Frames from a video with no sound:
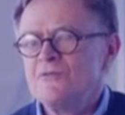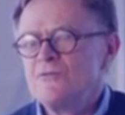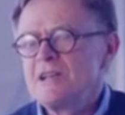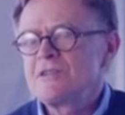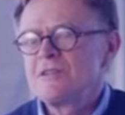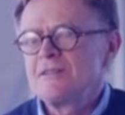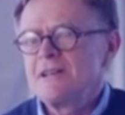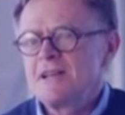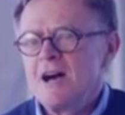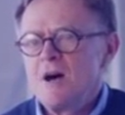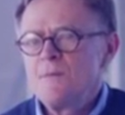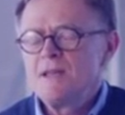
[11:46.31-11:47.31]
recently
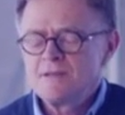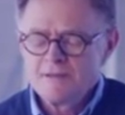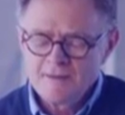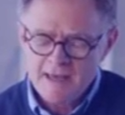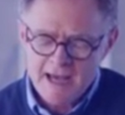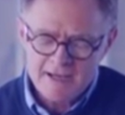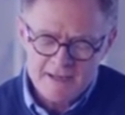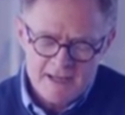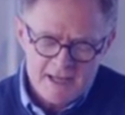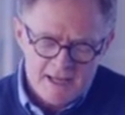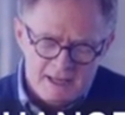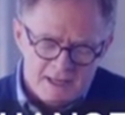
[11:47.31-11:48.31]
commented that
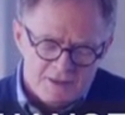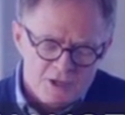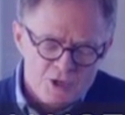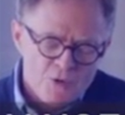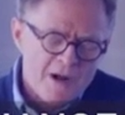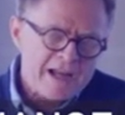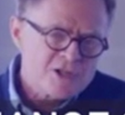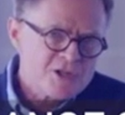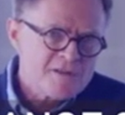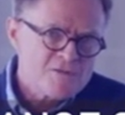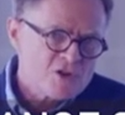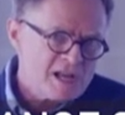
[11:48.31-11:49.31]
the
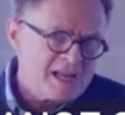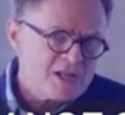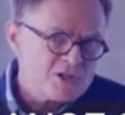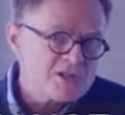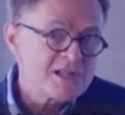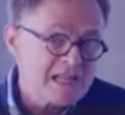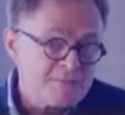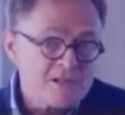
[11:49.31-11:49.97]
direction of change seems